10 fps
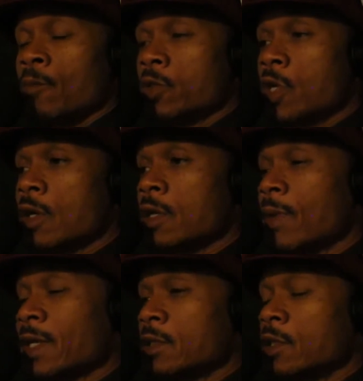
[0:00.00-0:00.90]
We're talking
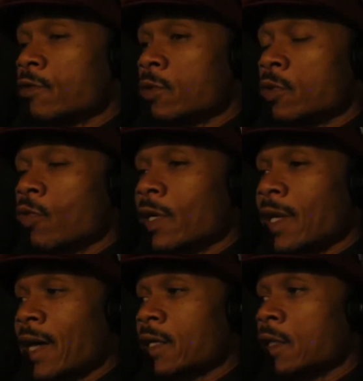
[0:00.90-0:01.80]
about the difference between
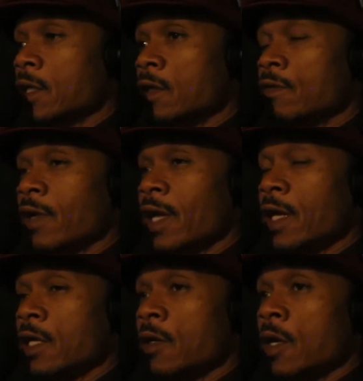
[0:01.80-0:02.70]
like and love,
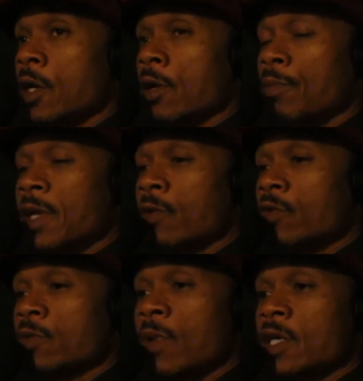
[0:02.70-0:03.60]
and being
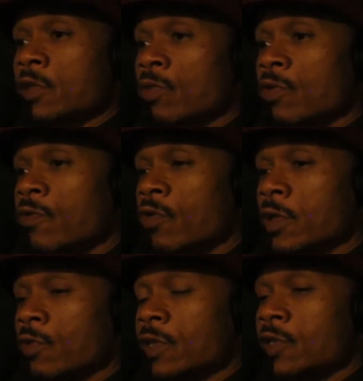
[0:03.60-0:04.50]
responsible for
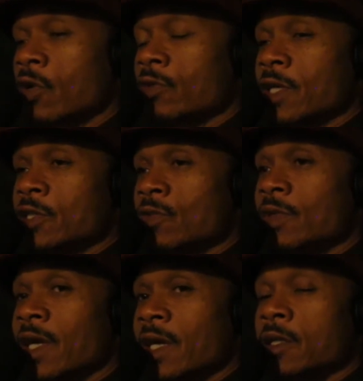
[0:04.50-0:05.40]
the result that you
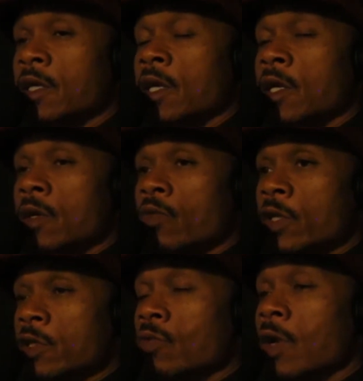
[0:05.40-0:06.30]
get
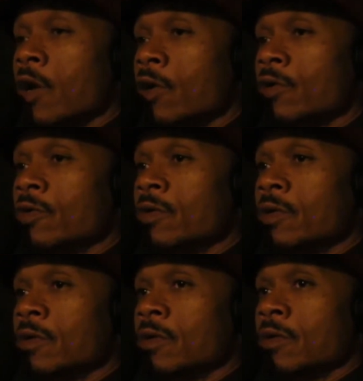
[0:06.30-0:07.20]
when you learn
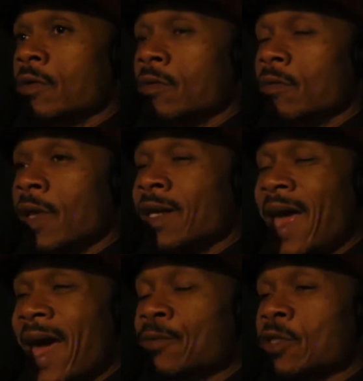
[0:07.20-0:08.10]
an
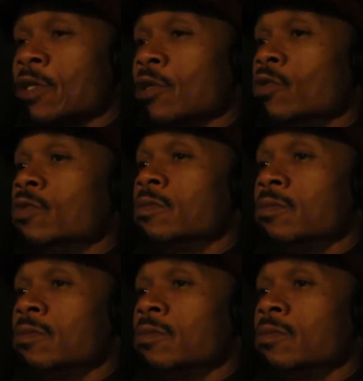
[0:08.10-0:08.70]
absolute.